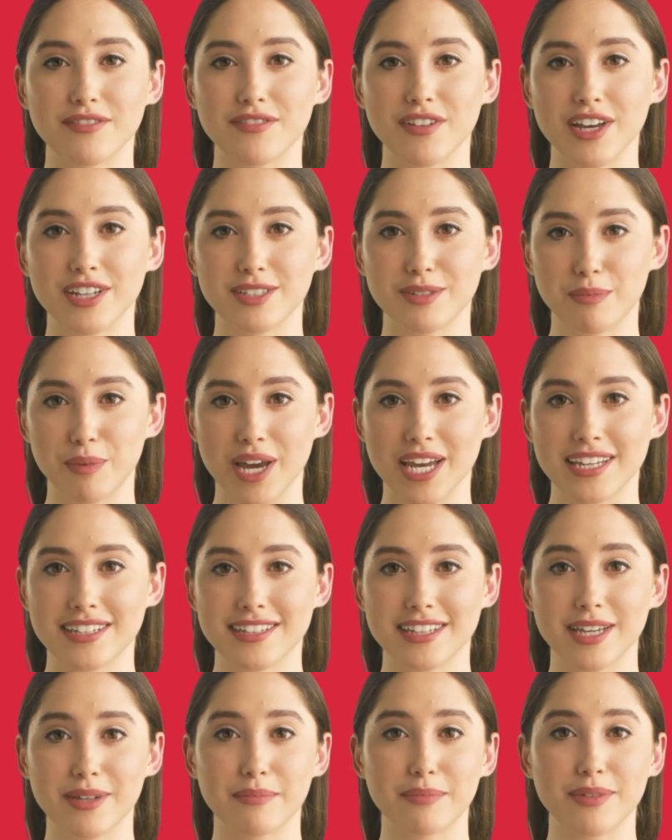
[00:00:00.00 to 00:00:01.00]
funds ready
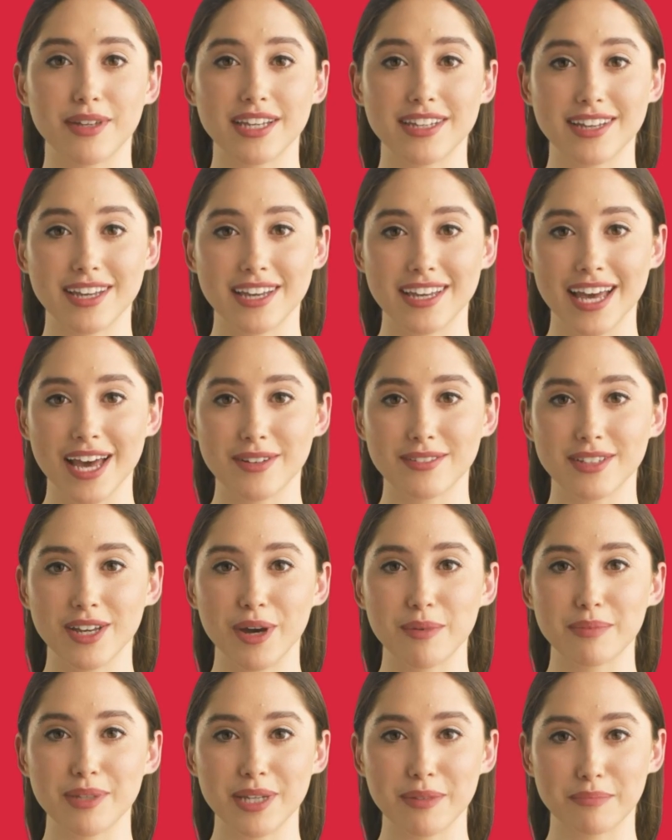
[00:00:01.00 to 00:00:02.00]
to complete the account
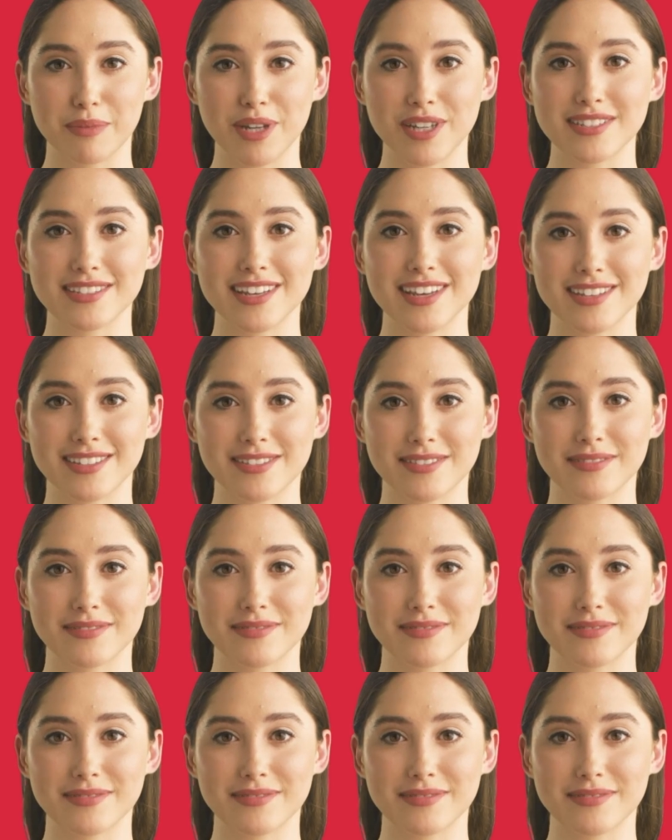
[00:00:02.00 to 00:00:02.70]
opening process.